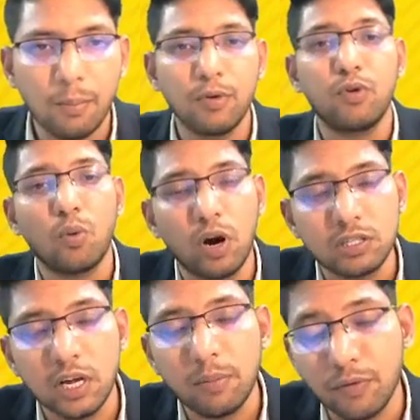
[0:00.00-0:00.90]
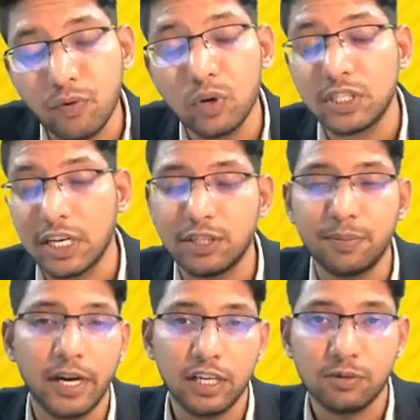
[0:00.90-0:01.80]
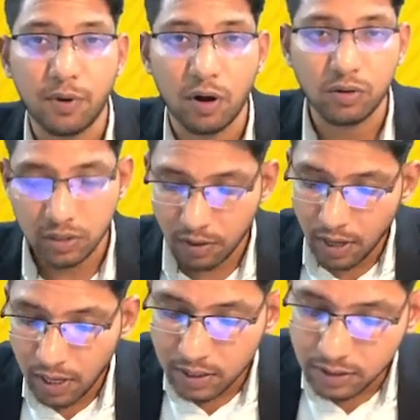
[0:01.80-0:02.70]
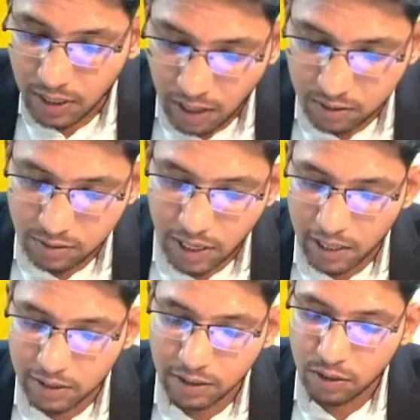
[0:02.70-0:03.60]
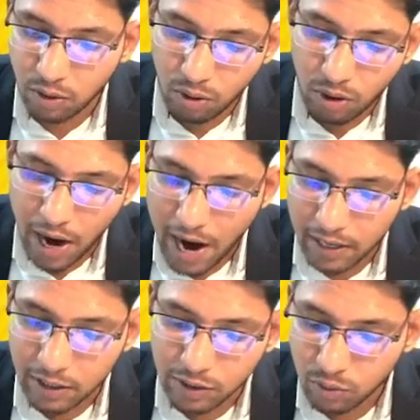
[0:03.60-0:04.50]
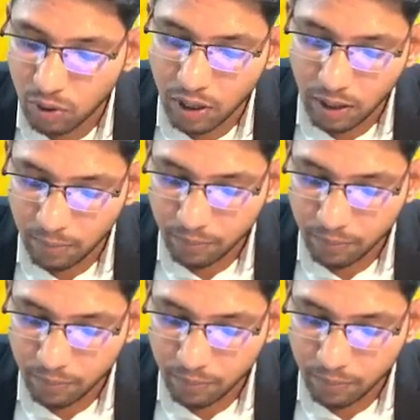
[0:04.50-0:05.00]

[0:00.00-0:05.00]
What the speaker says: Before what sir? Before judgment is pronounced. Sir, charges lo add cheskondi,